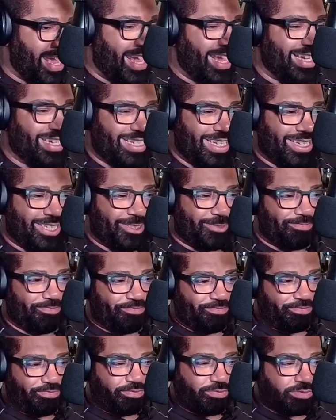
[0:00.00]

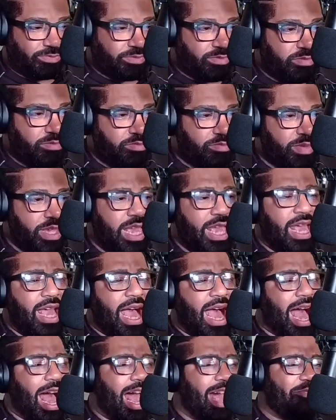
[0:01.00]
And
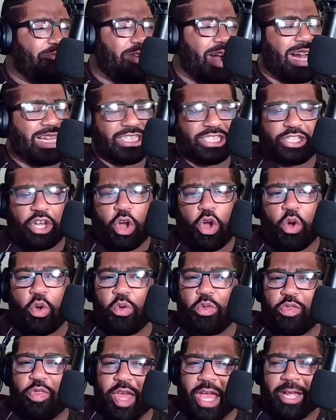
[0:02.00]
I watched the
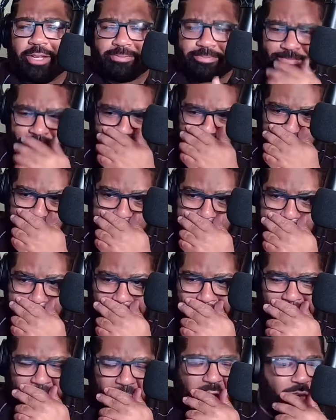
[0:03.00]
whole thing.
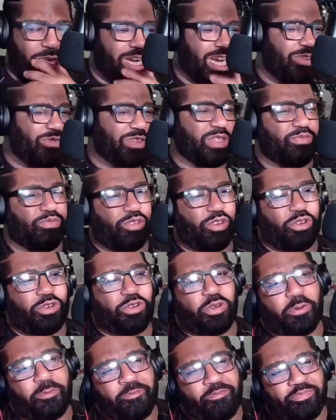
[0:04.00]
Oh, and it was
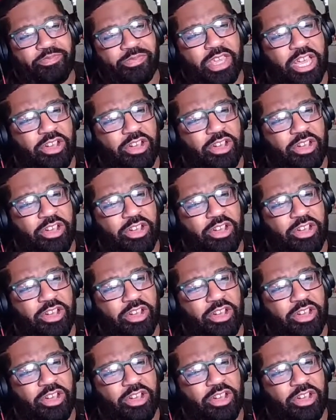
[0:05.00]
brutal.